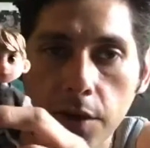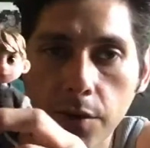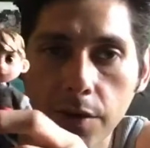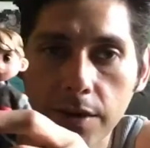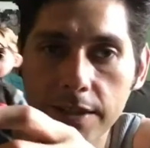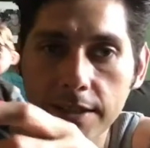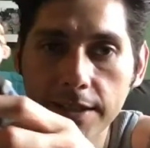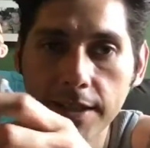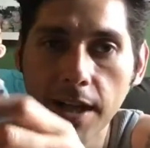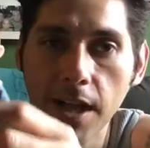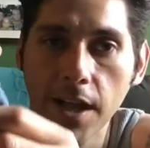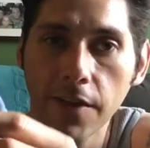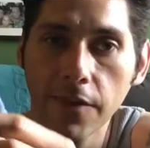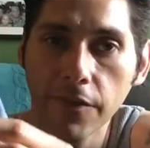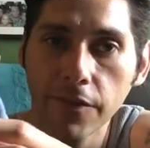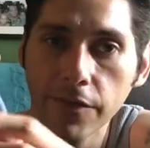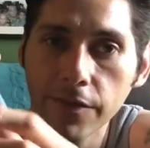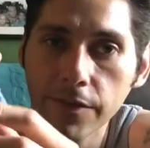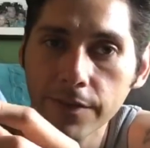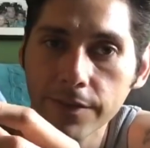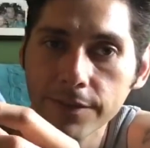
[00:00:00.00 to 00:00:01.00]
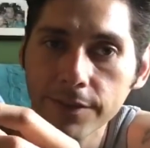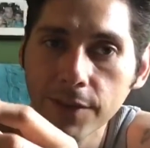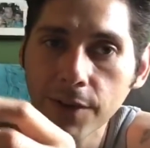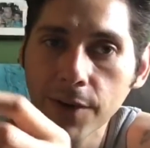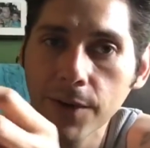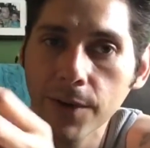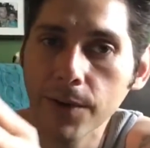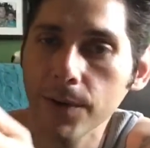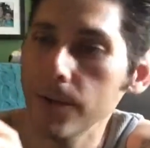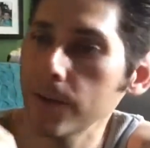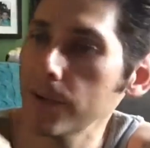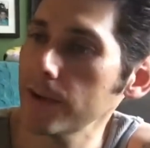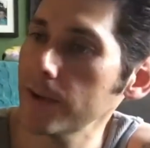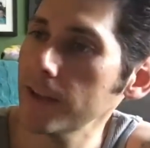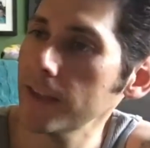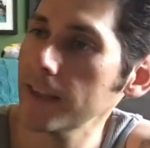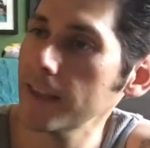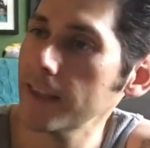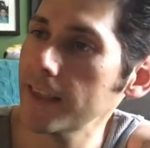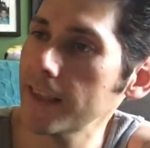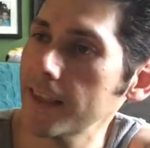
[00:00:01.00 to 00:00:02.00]
Kristoff. So
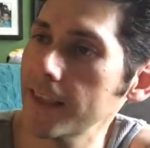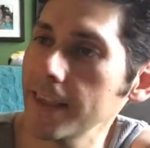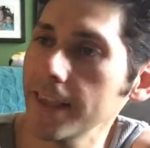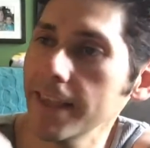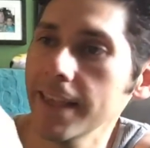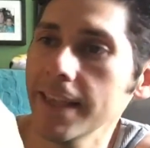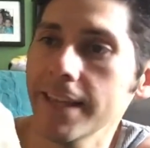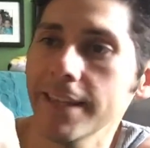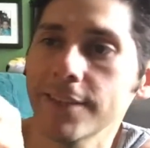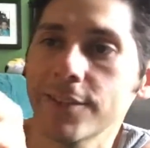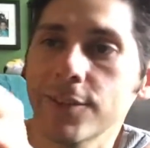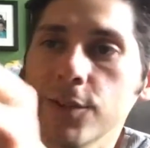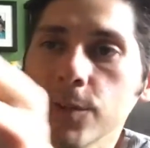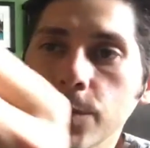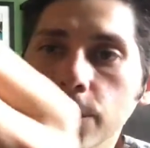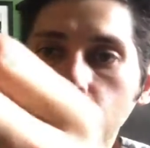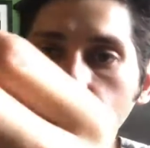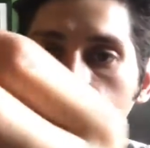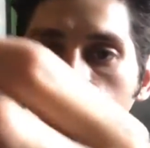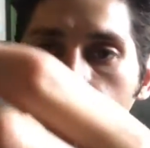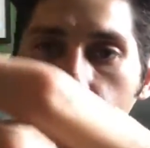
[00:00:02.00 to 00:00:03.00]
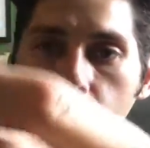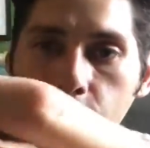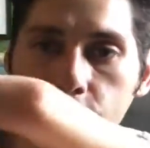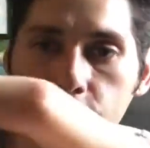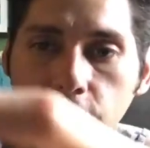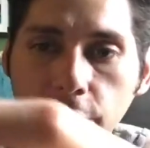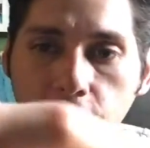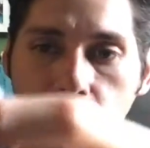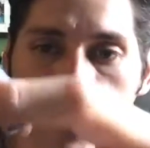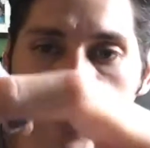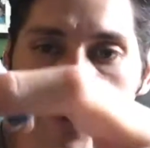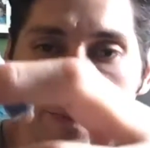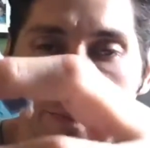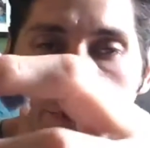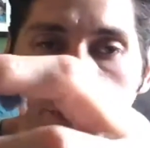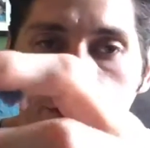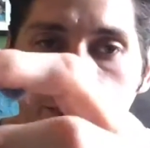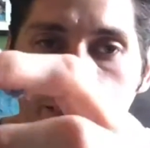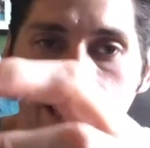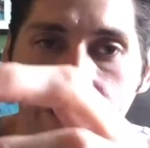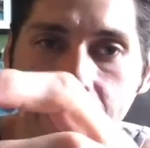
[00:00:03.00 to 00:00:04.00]
he is super cute. He was the first
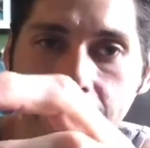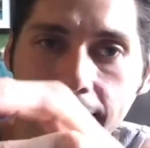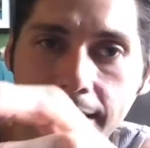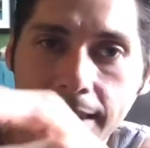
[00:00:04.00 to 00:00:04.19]
boy that they